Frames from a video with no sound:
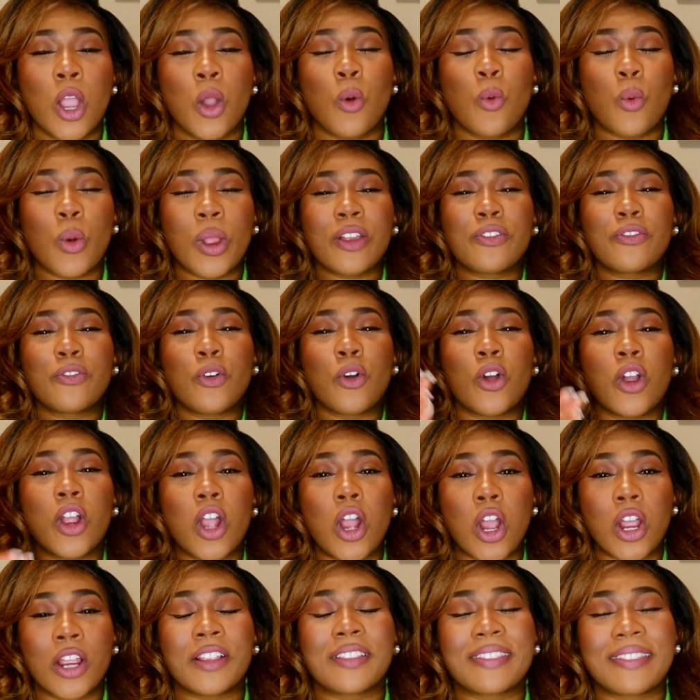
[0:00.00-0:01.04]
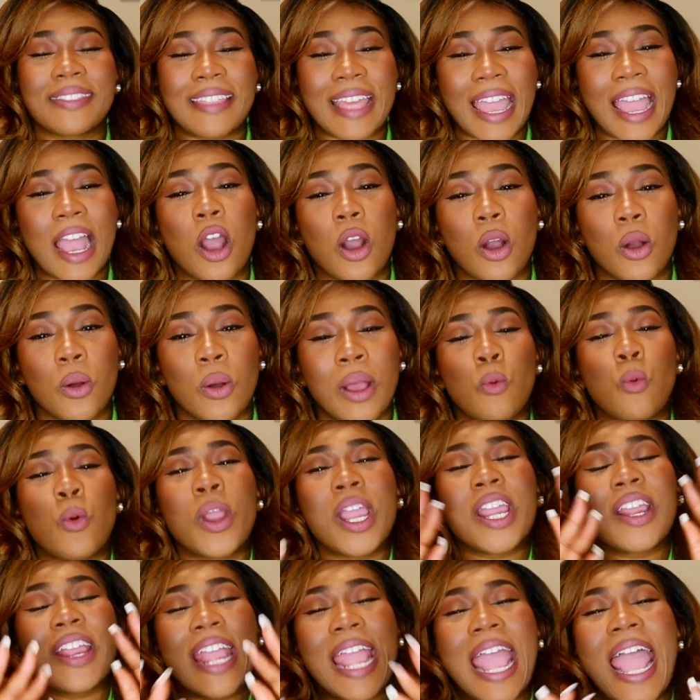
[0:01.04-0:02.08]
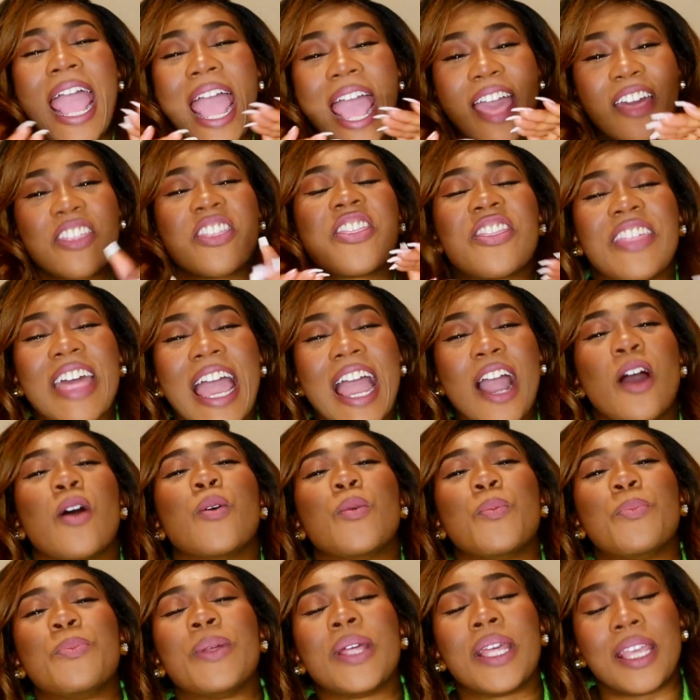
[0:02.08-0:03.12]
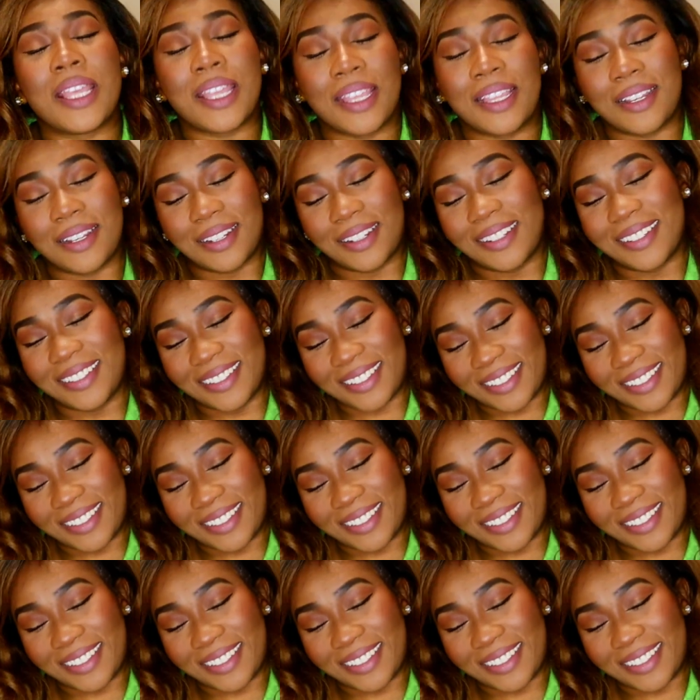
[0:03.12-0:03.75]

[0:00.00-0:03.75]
Wherefore art thou? Where hath thou been?